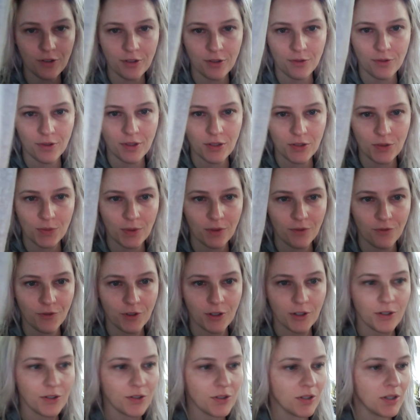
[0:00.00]
do this one
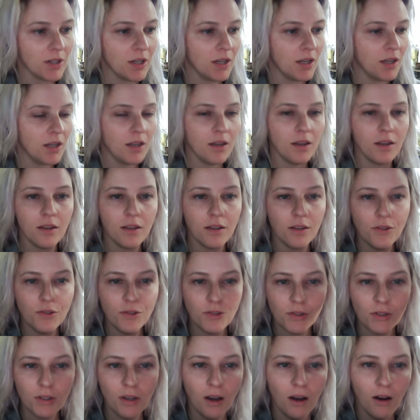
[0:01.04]
first?
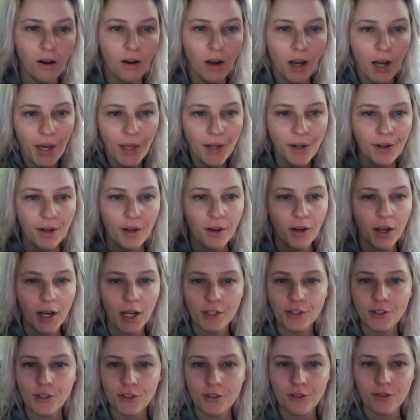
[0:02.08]
So I don't know, I'll
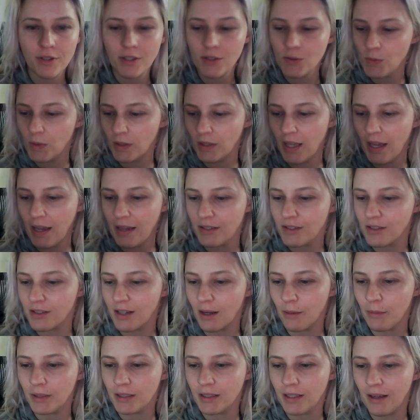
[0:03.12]
just do this one last. How
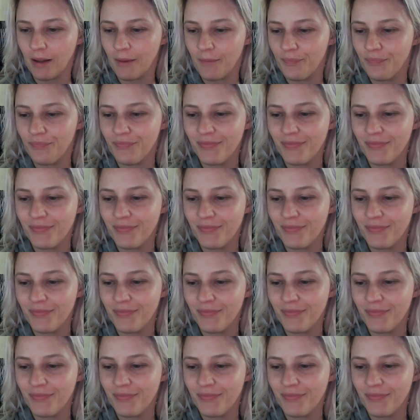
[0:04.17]
about that?